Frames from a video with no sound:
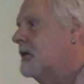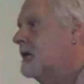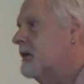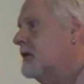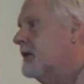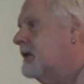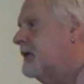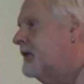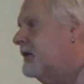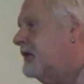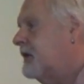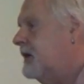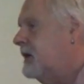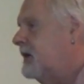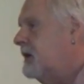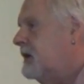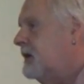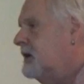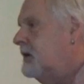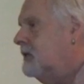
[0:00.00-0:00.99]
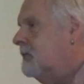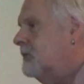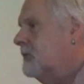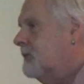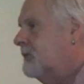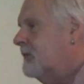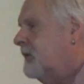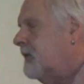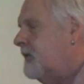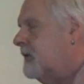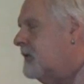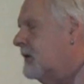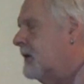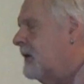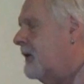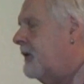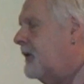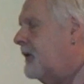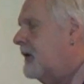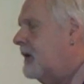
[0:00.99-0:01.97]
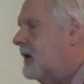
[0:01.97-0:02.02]
the sea, very
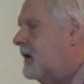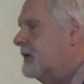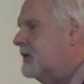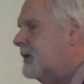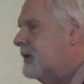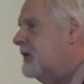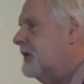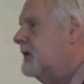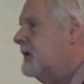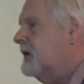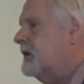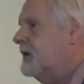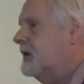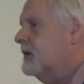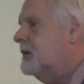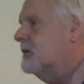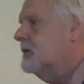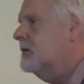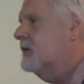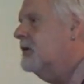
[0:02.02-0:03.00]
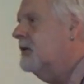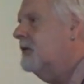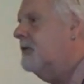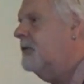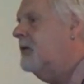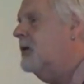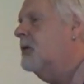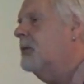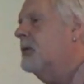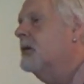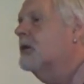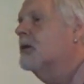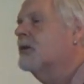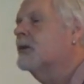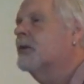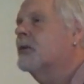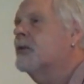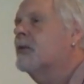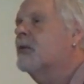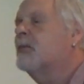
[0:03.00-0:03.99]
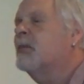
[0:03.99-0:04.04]
lethargically flopping onto
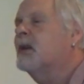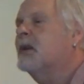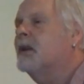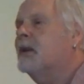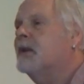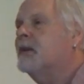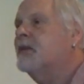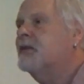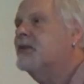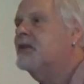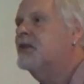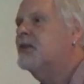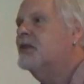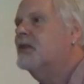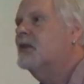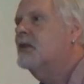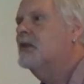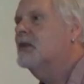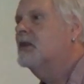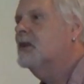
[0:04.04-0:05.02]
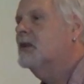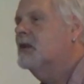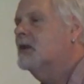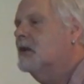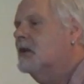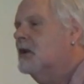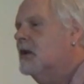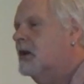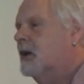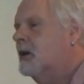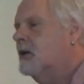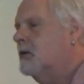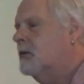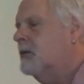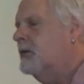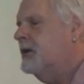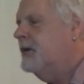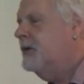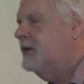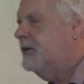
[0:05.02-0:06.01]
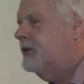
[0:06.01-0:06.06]
the beach, and all
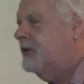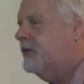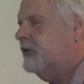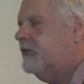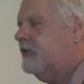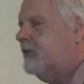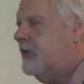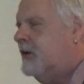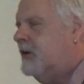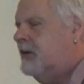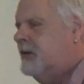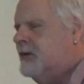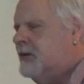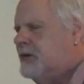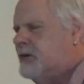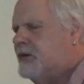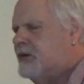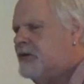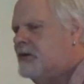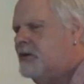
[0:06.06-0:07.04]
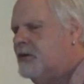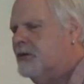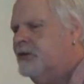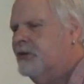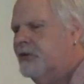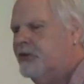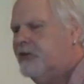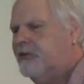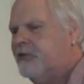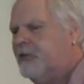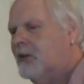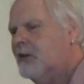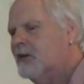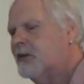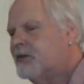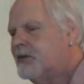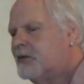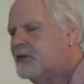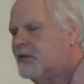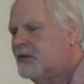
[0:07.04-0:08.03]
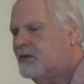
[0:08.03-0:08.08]
these strange
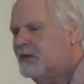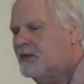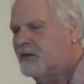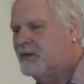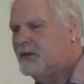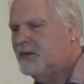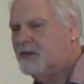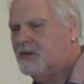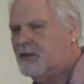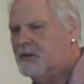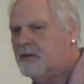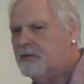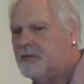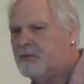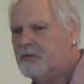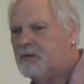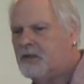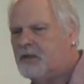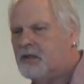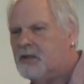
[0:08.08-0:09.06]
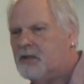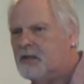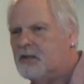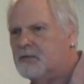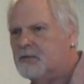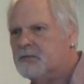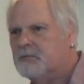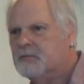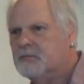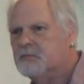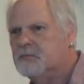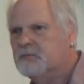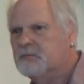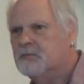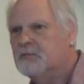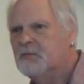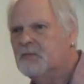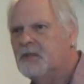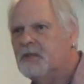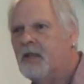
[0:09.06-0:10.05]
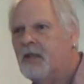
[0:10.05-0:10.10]
constructions of
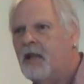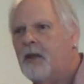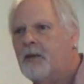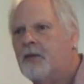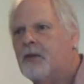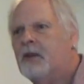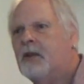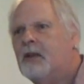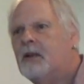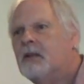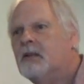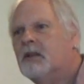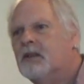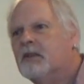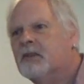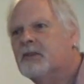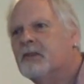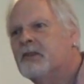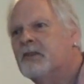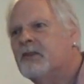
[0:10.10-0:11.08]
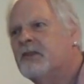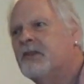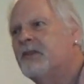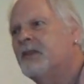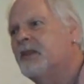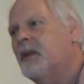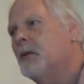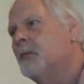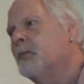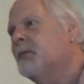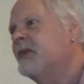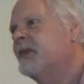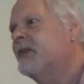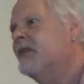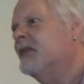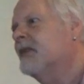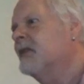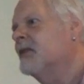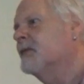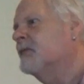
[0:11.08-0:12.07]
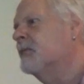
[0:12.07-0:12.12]
leather and zips
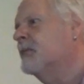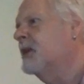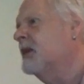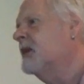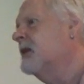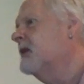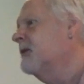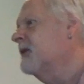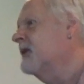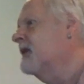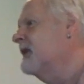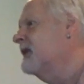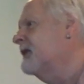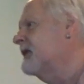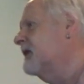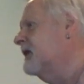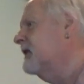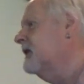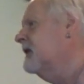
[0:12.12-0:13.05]
and PVC